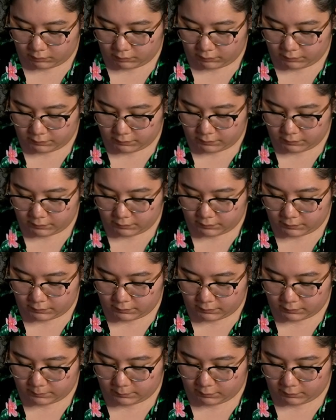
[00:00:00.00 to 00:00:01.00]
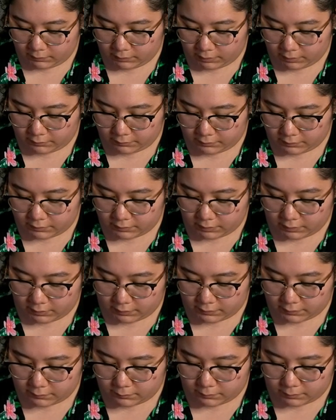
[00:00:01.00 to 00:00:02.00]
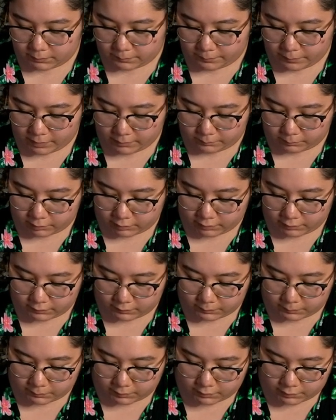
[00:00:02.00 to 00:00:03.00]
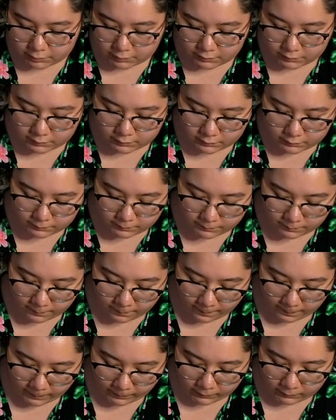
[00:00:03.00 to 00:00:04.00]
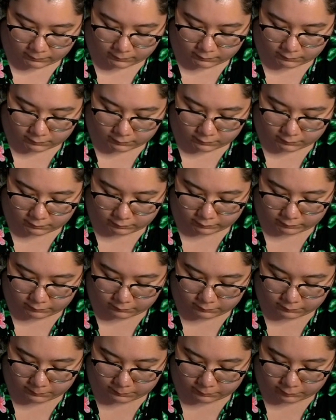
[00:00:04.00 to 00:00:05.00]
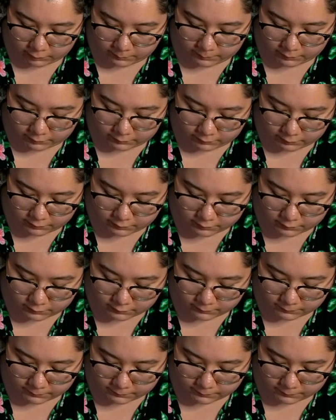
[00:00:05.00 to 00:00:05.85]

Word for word: like, since it's a bit later in the day, I didn't want to break out the brushes. Now I don't want to break my wrist.